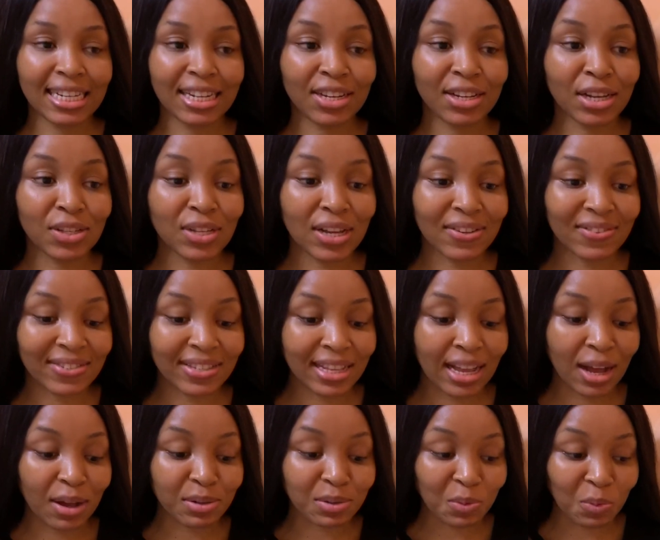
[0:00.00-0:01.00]
You need to have seen
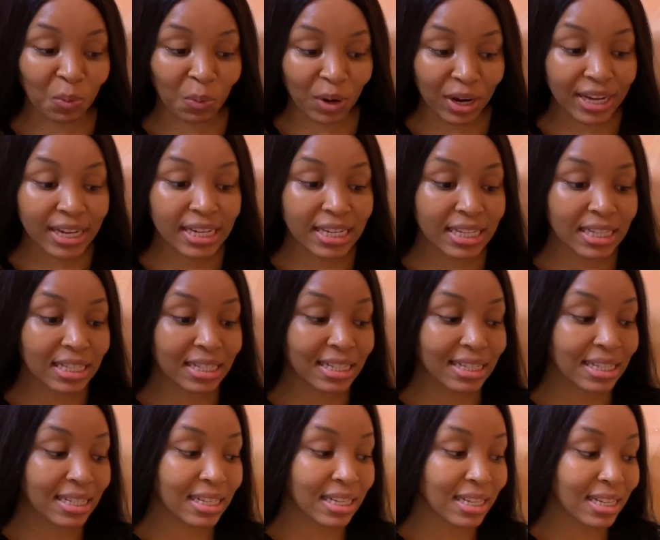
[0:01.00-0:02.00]
how I was working,
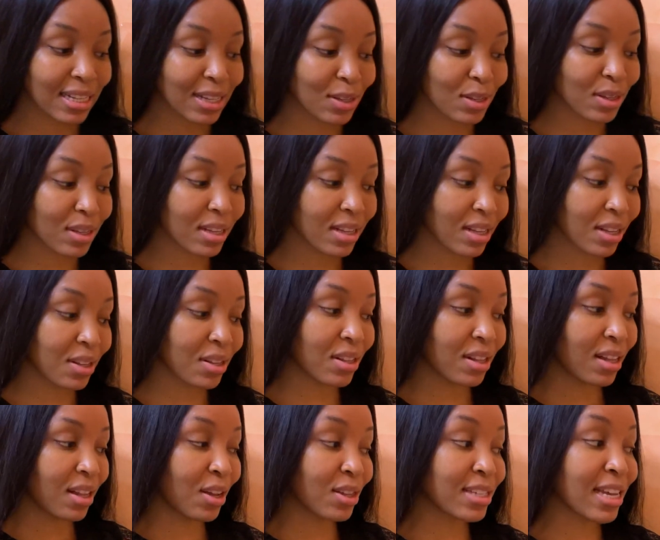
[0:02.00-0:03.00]

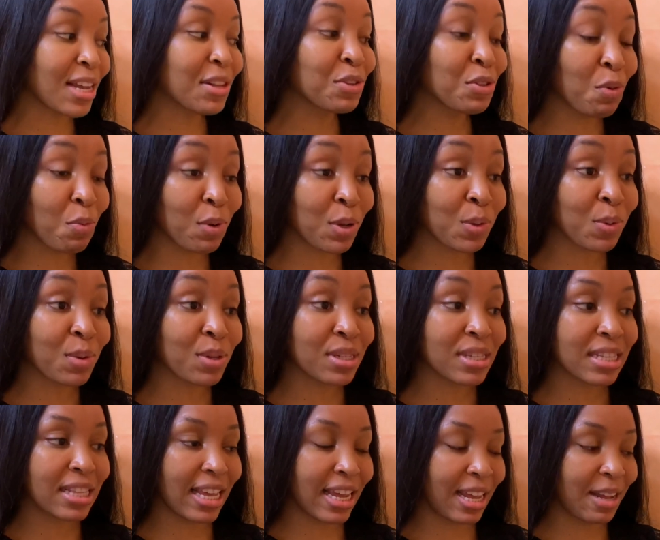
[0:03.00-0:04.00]
because I knew what was
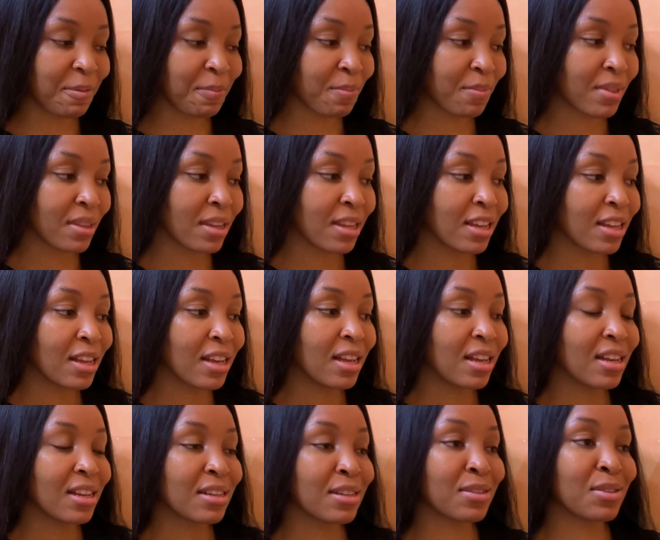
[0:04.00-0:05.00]
there.
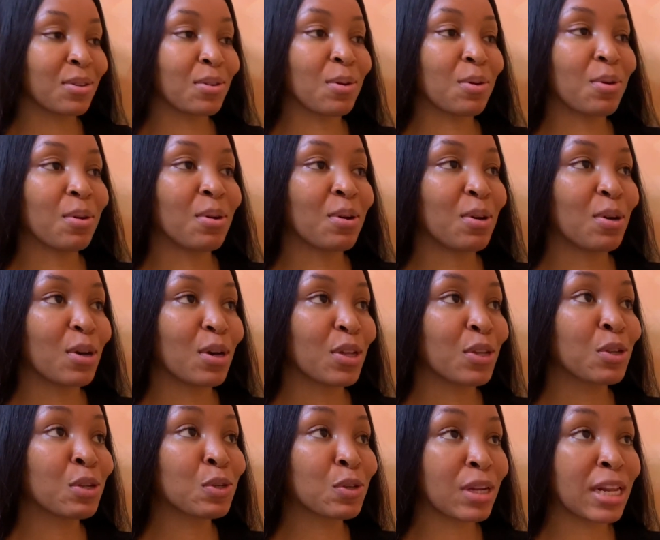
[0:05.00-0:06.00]
So
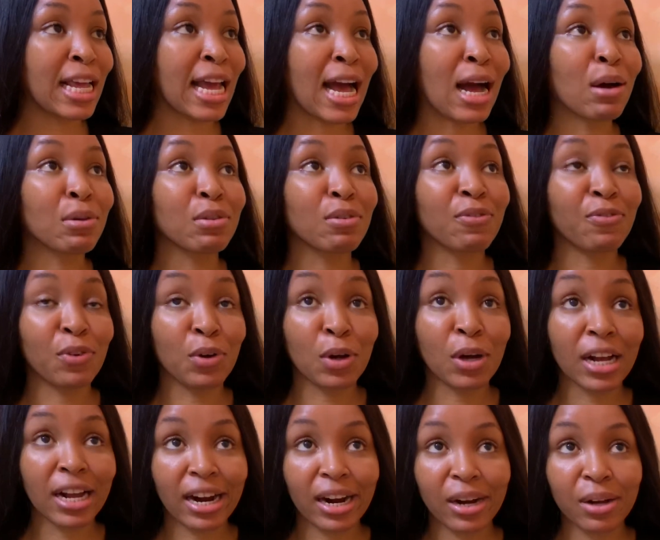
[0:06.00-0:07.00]
usually how the
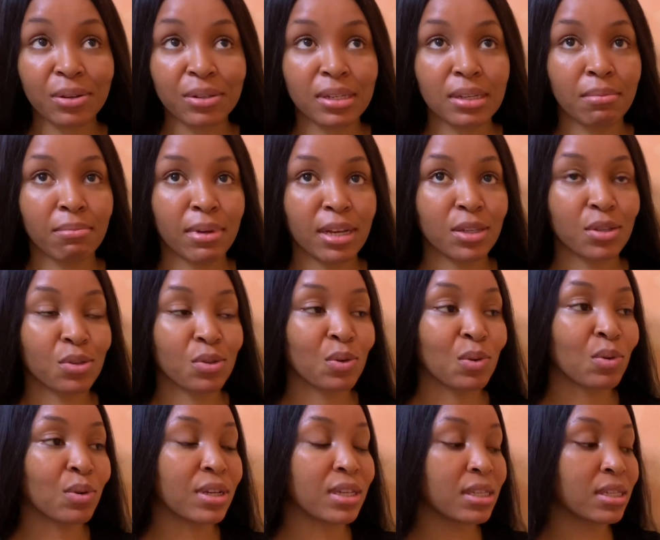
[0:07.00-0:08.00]
floor girls in my
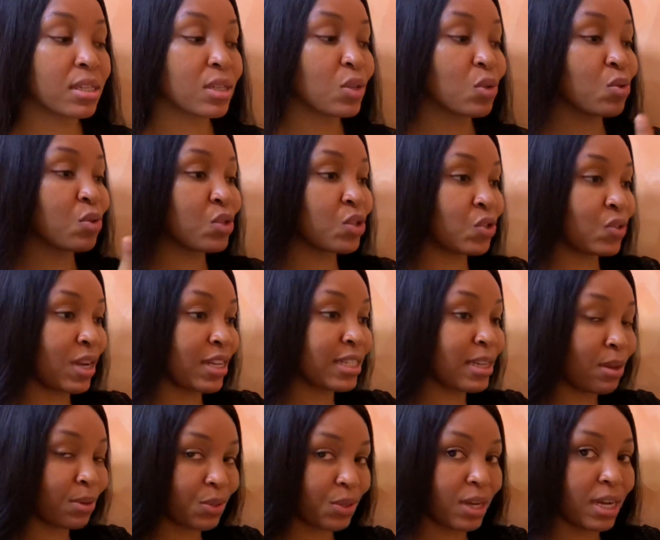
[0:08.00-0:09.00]
school is, you stretch
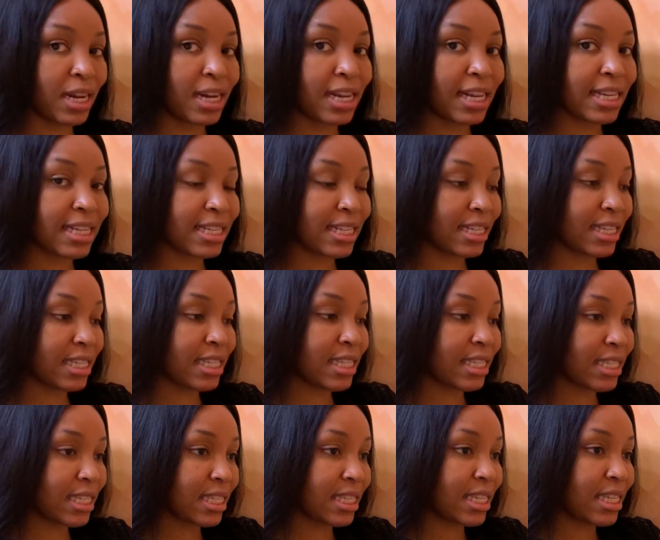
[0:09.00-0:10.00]
out your hand like
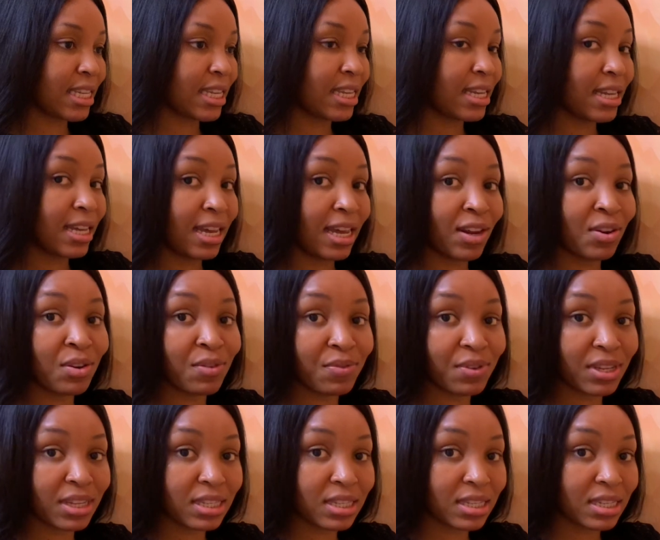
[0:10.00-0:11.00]
this. I don't know if you
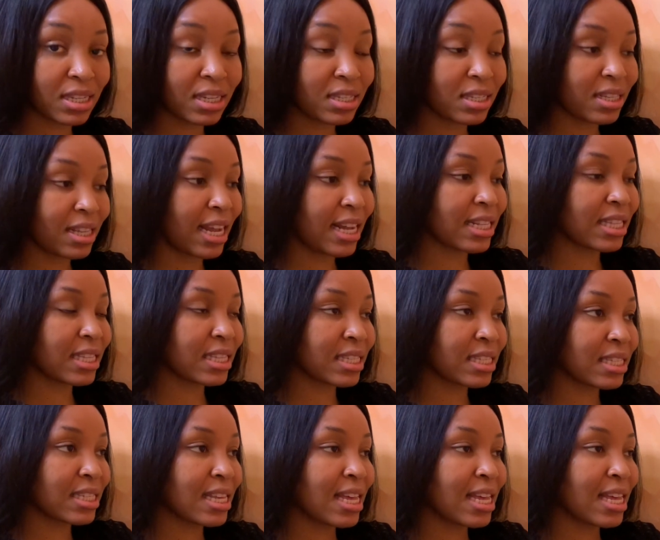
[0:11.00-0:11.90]
can see, like this.